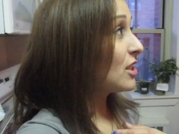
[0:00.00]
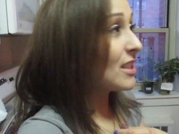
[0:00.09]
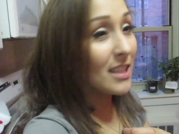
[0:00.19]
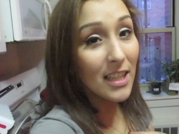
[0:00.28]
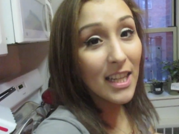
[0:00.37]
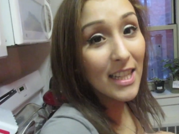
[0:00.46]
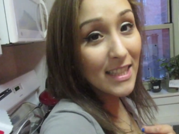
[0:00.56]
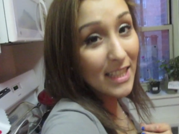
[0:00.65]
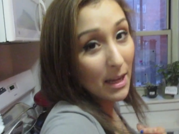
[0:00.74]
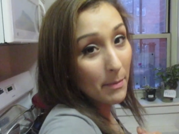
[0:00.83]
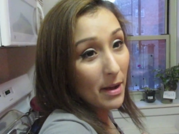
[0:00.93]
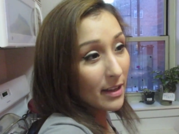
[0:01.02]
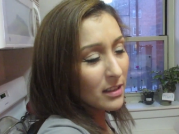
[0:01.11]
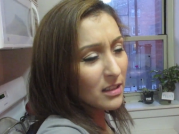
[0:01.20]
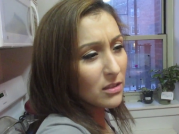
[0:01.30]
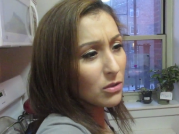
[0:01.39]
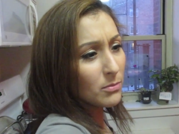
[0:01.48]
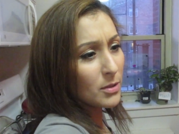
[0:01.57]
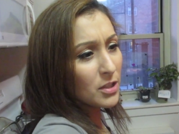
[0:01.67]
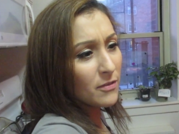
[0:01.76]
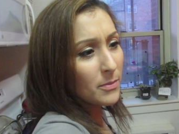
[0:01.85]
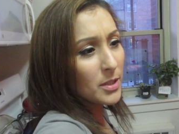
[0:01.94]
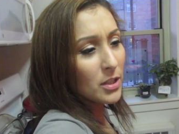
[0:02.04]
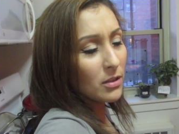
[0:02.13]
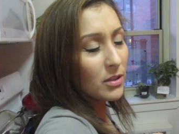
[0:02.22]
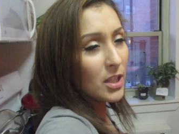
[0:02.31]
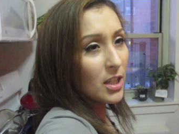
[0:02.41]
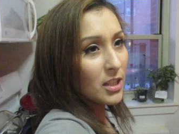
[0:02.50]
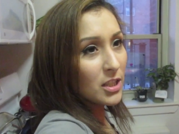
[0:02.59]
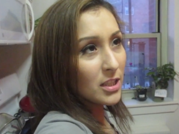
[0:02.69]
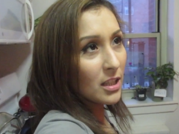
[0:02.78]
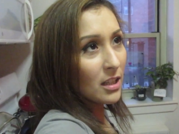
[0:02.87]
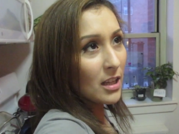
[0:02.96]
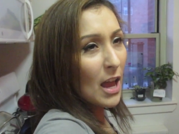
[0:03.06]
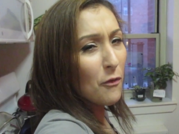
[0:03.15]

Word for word: just a TMI, too much information. No, just, just lightning.